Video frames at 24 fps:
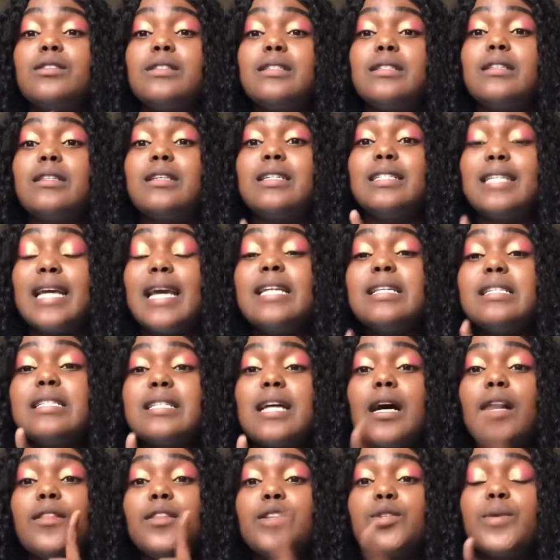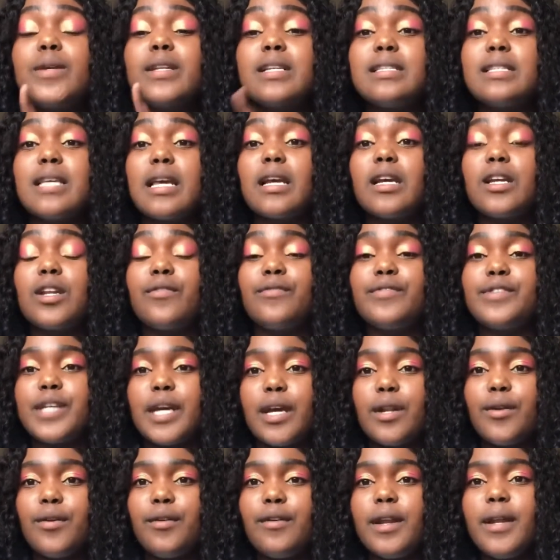The date is now the 22nd of
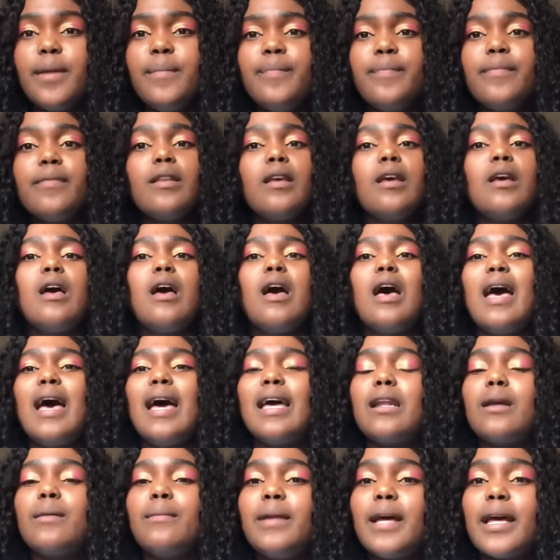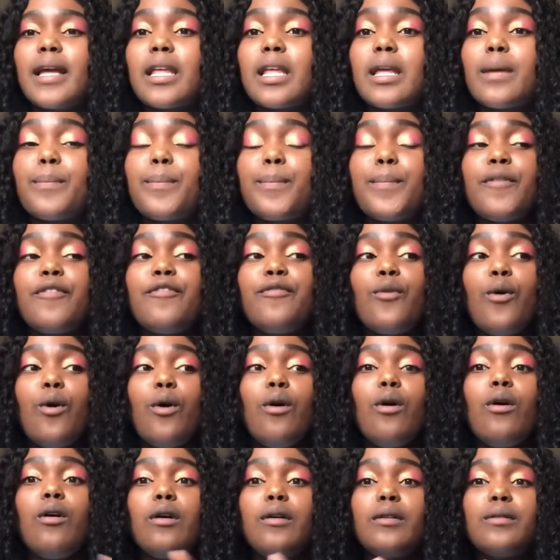January, and I'm like,
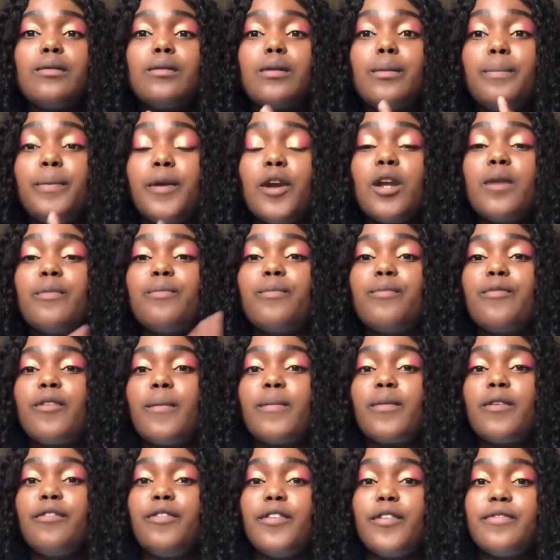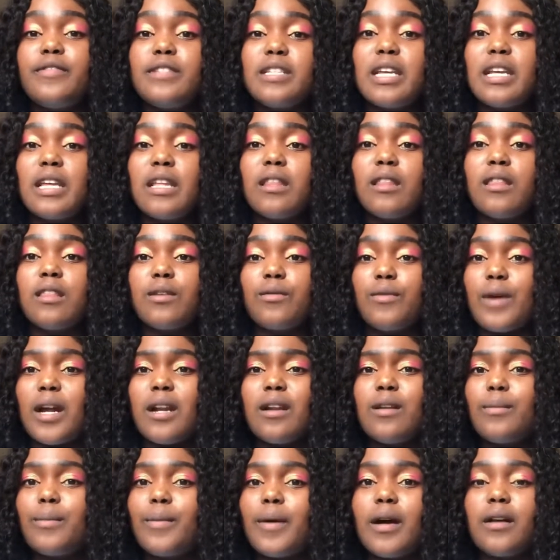before the period from the 15th, around
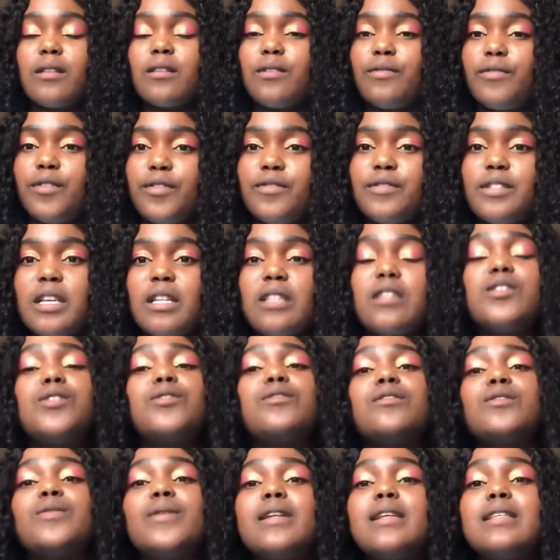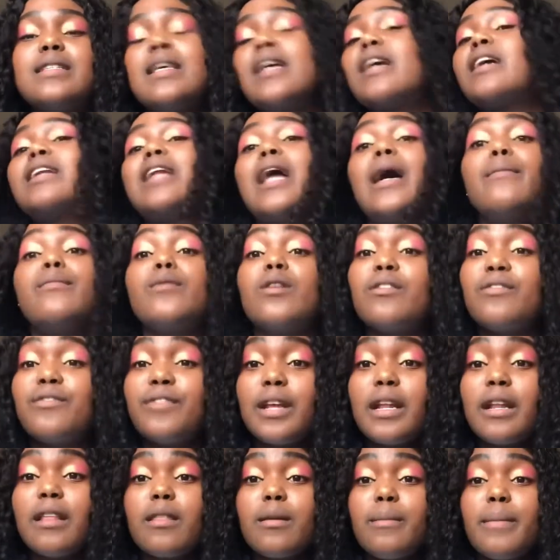about the 15th to the 22nd, I'm not
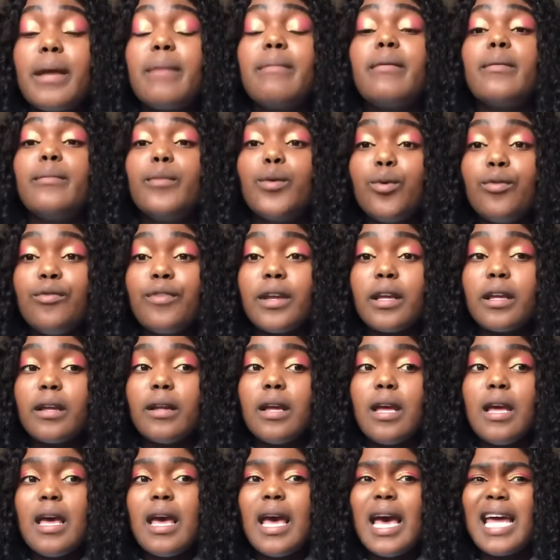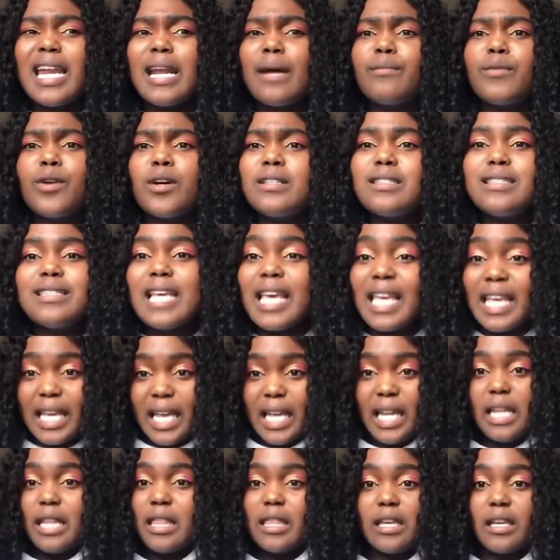feeling the baby moving. And I'm not saying
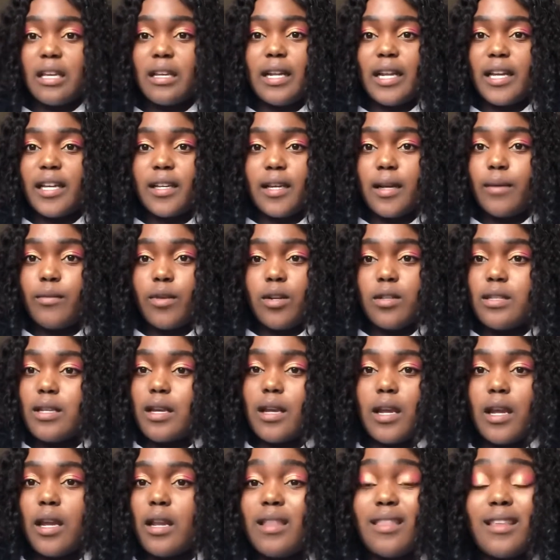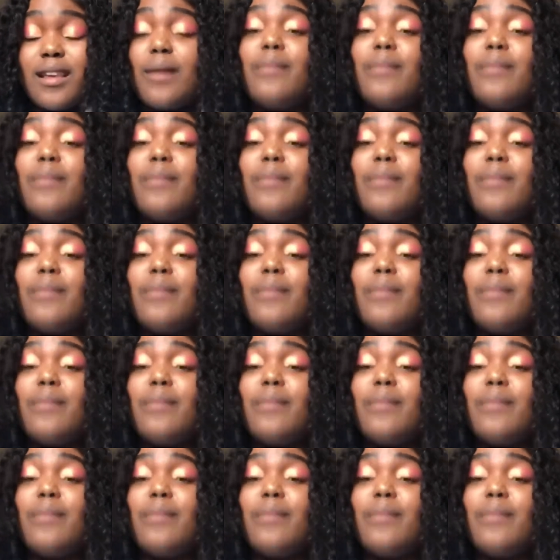anything. Like, I'm not saying anything.